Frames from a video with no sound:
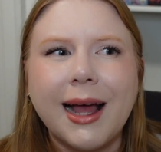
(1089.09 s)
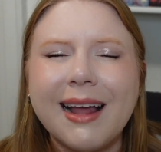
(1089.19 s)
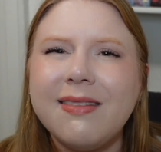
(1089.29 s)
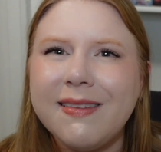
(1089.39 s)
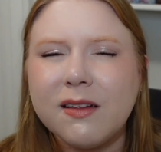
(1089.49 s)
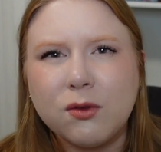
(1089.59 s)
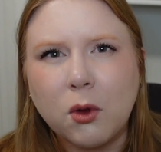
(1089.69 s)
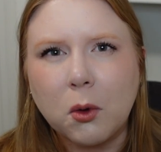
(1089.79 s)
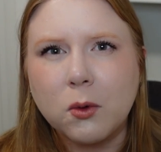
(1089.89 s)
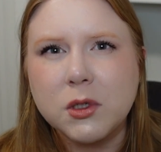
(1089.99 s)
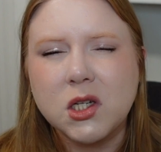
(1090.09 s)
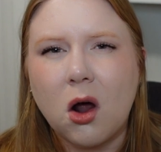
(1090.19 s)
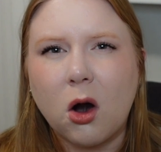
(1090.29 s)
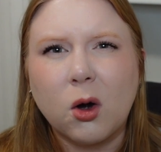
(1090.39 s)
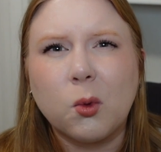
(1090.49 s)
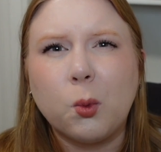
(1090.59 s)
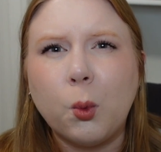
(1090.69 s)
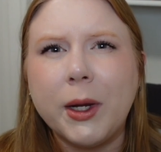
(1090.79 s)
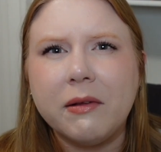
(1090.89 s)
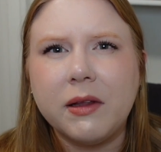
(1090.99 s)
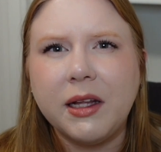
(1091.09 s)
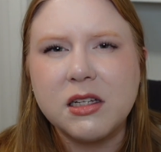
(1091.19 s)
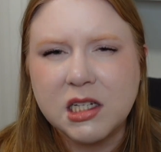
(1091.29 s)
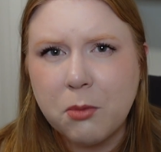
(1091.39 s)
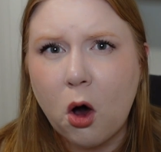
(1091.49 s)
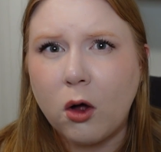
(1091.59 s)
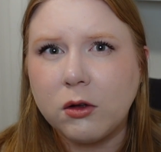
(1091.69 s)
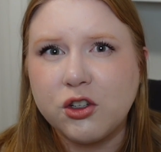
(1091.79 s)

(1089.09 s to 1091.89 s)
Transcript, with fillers: I think that those are really small,